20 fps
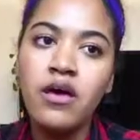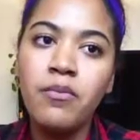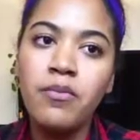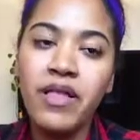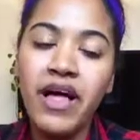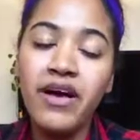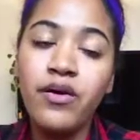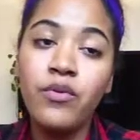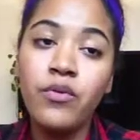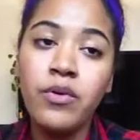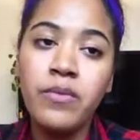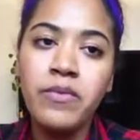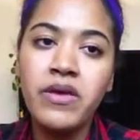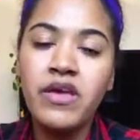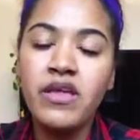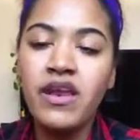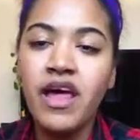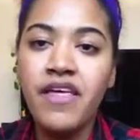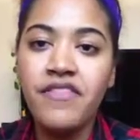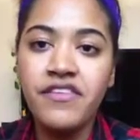Black
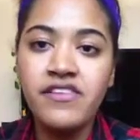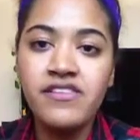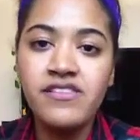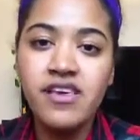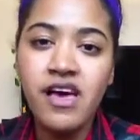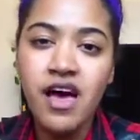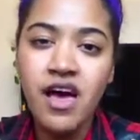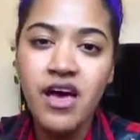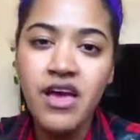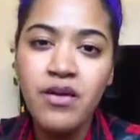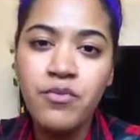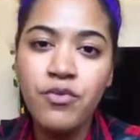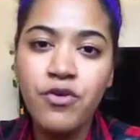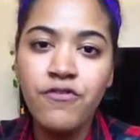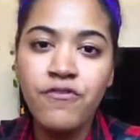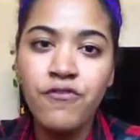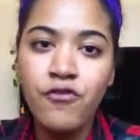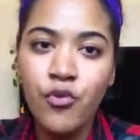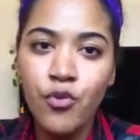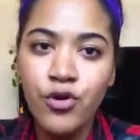women at the time
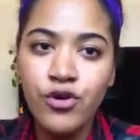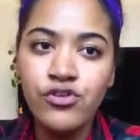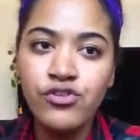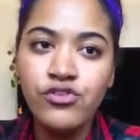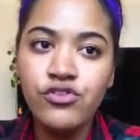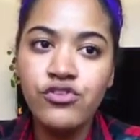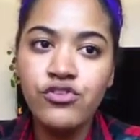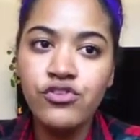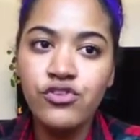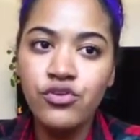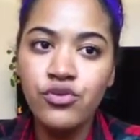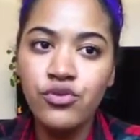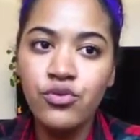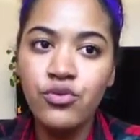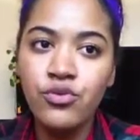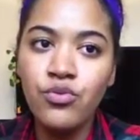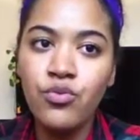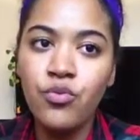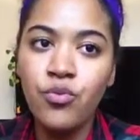were forced to